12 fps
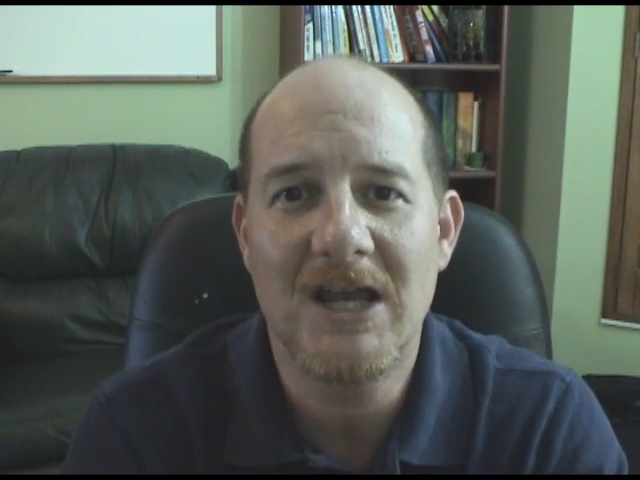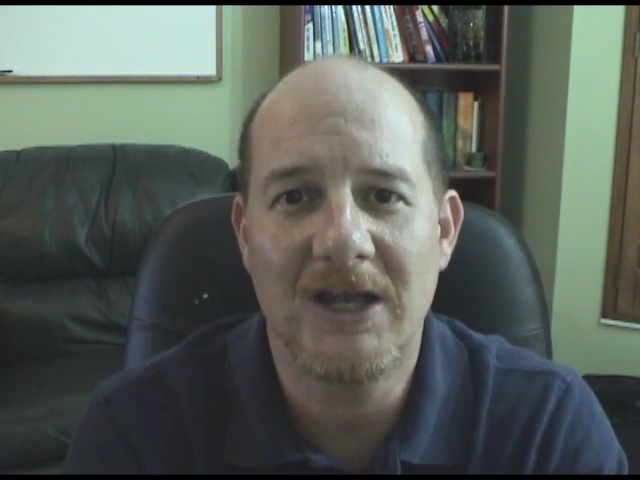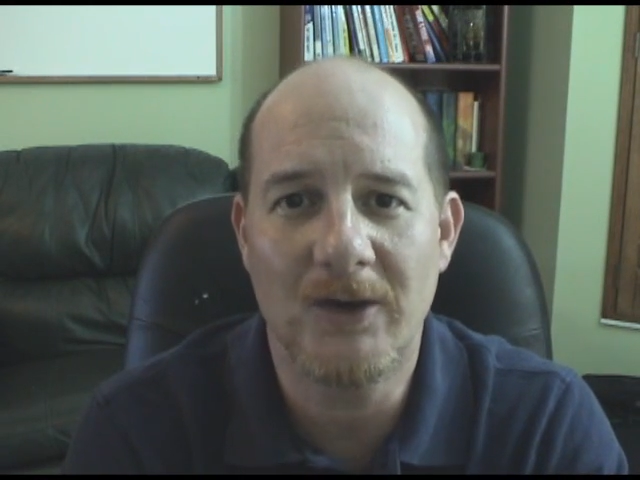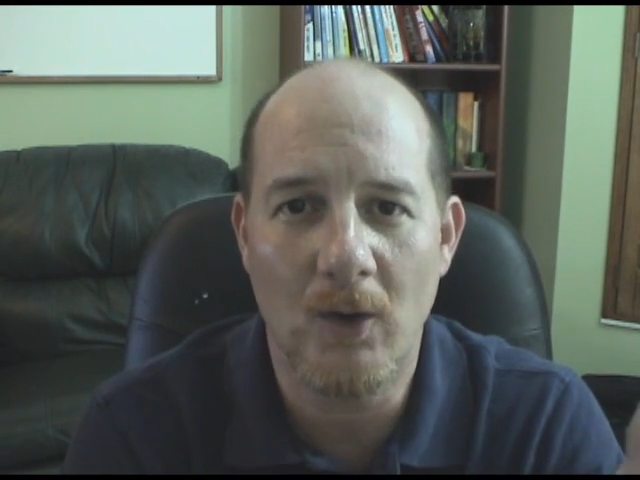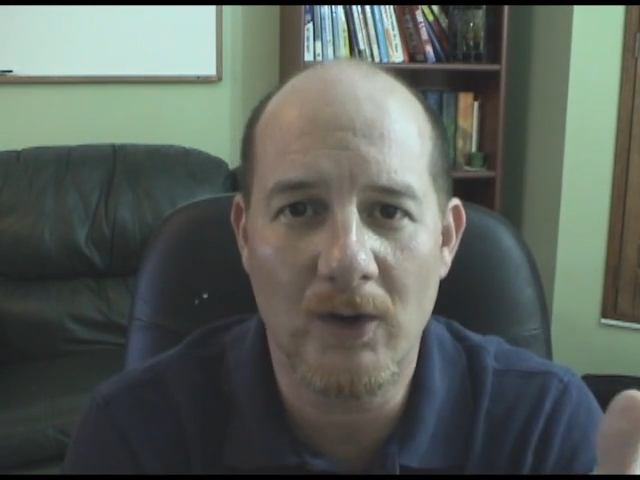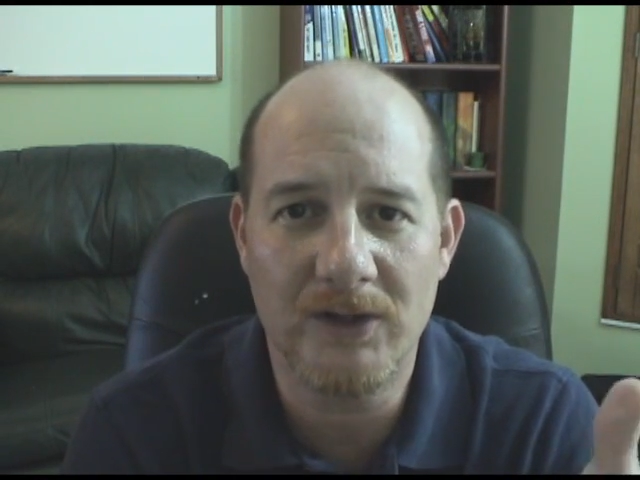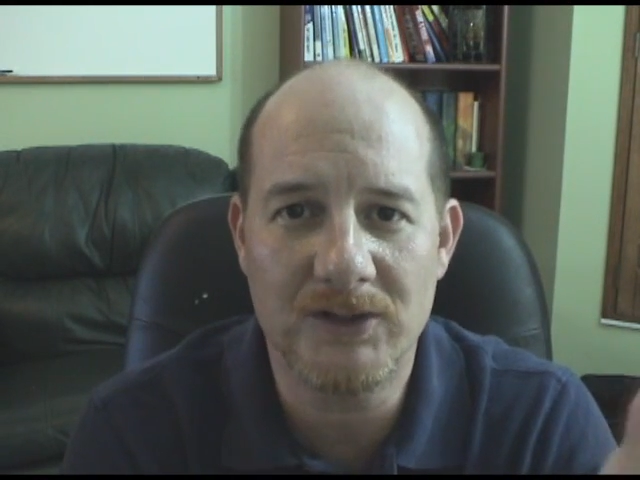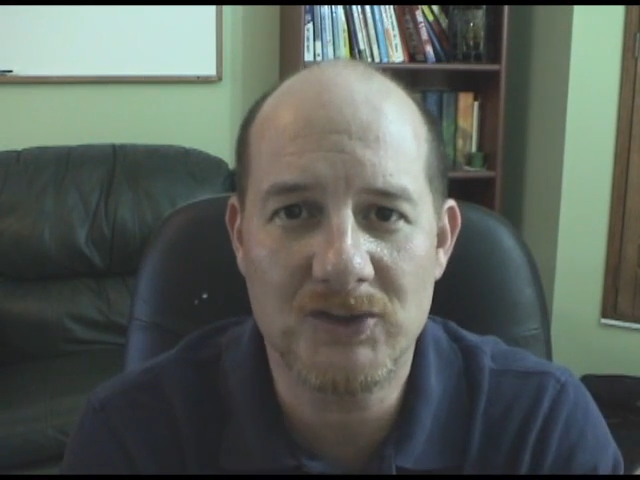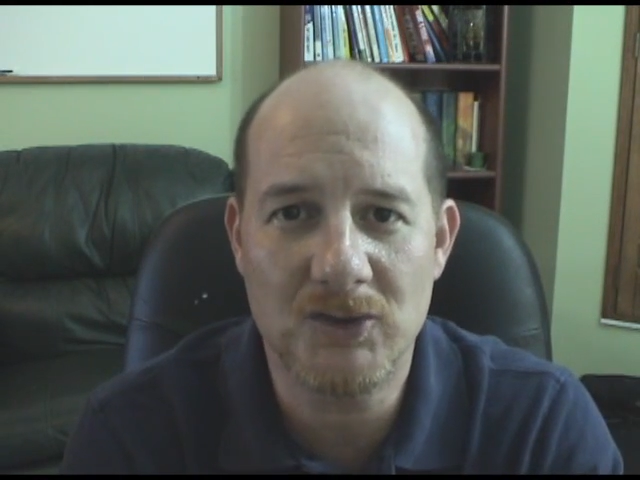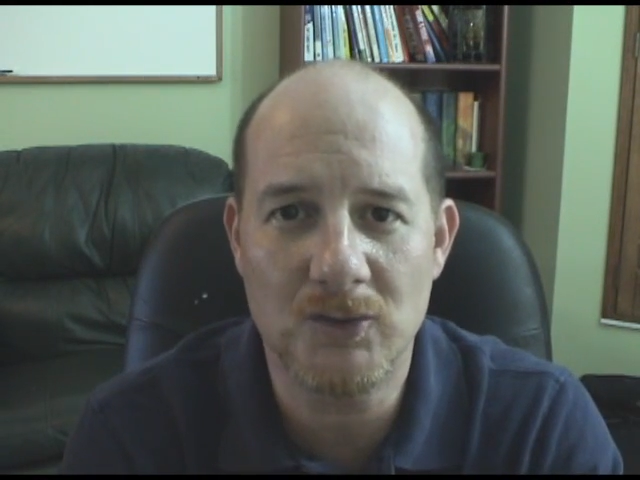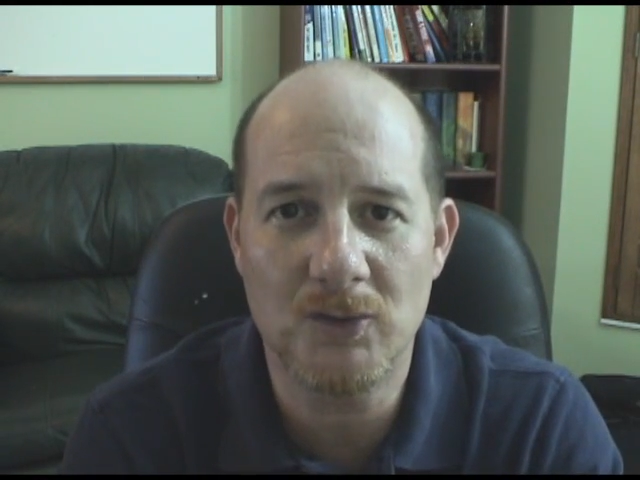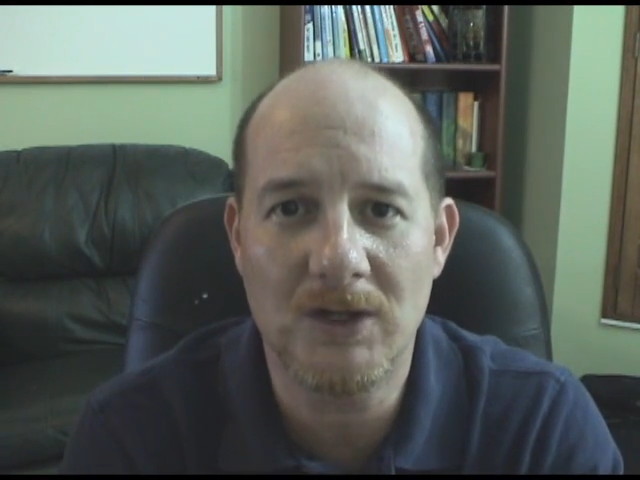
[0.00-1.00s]
in order
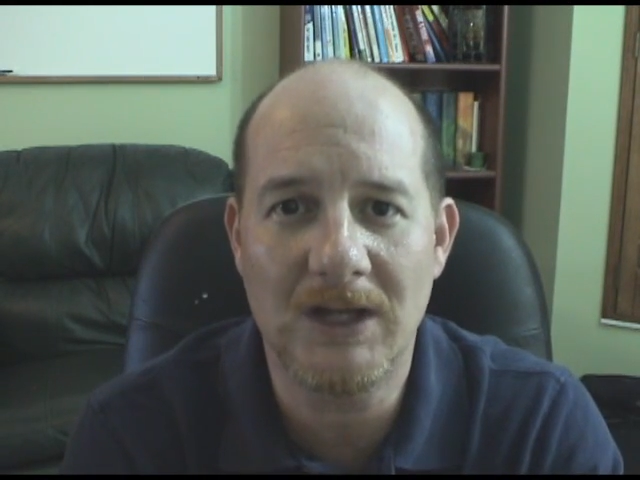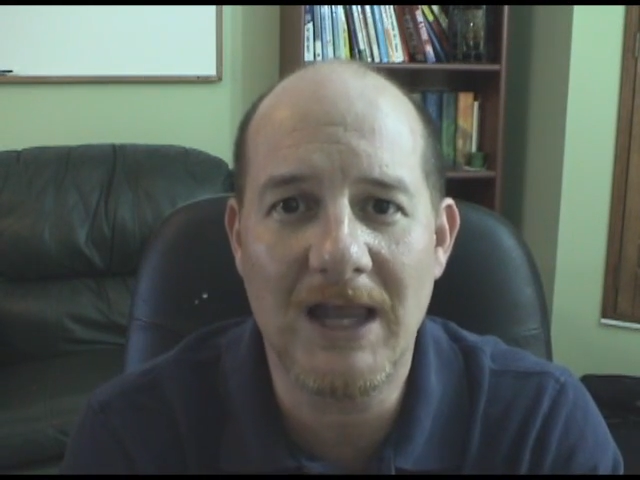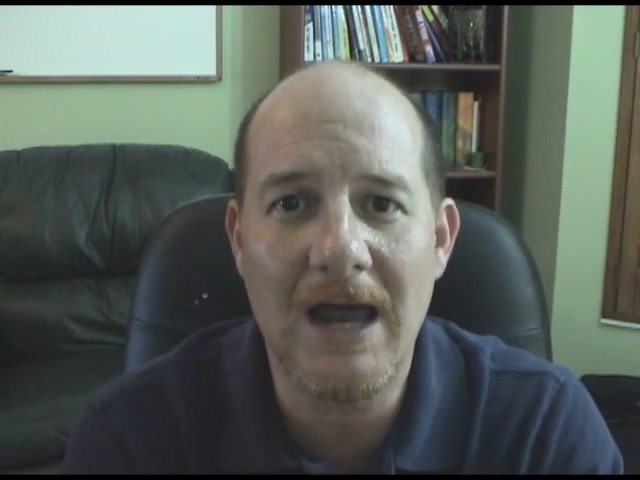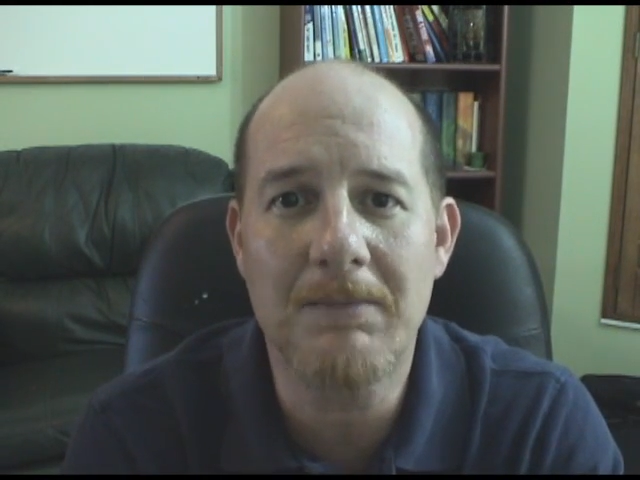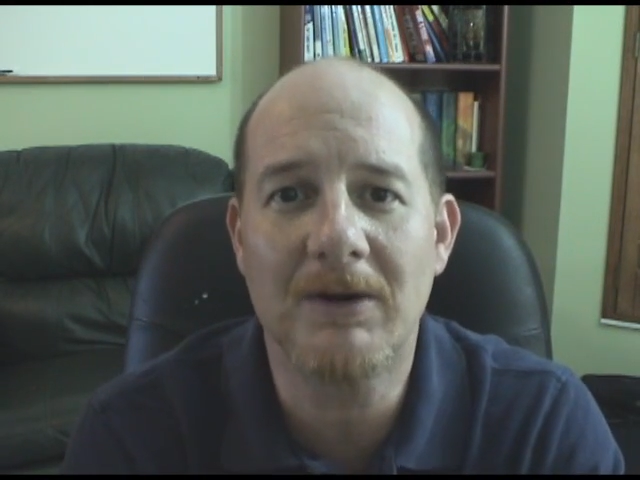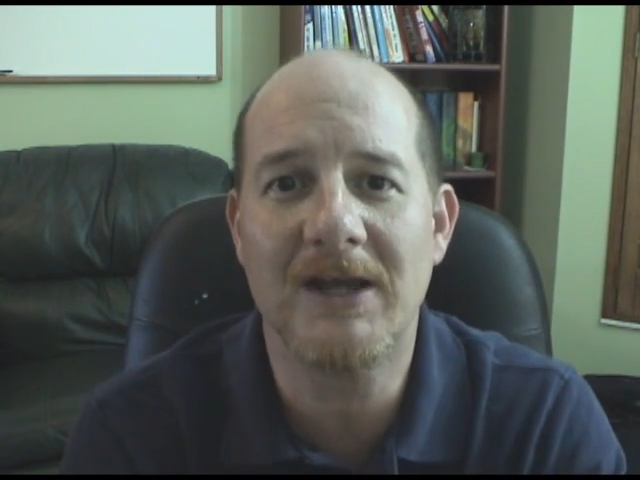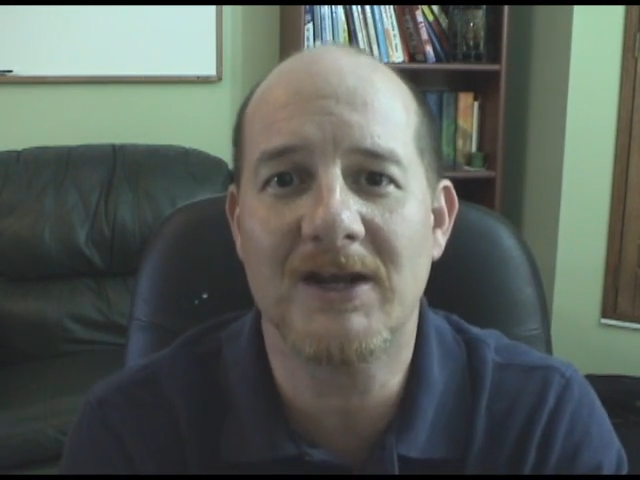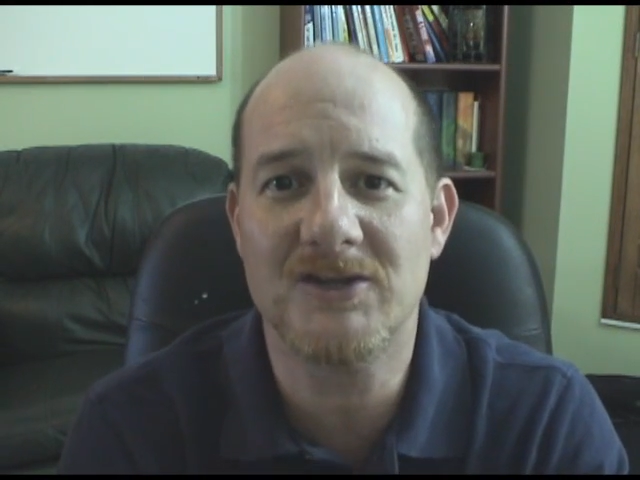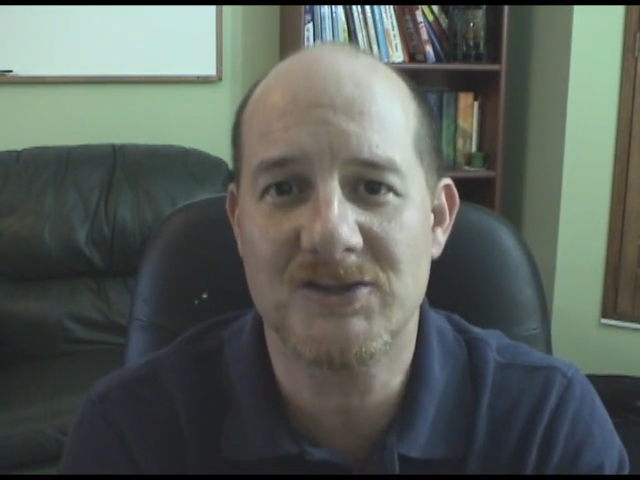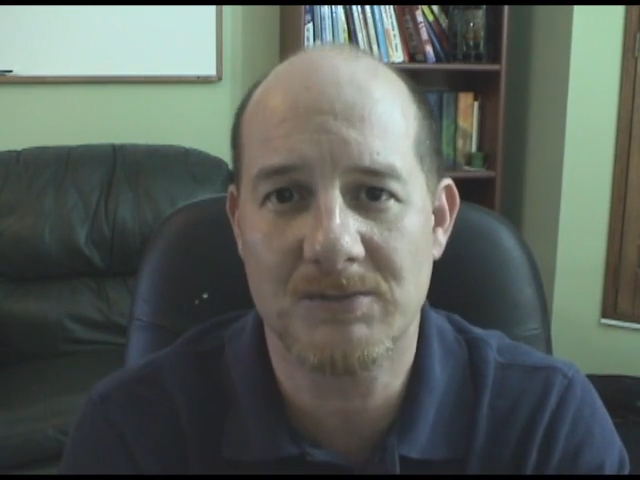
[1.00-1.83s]
to collaborate and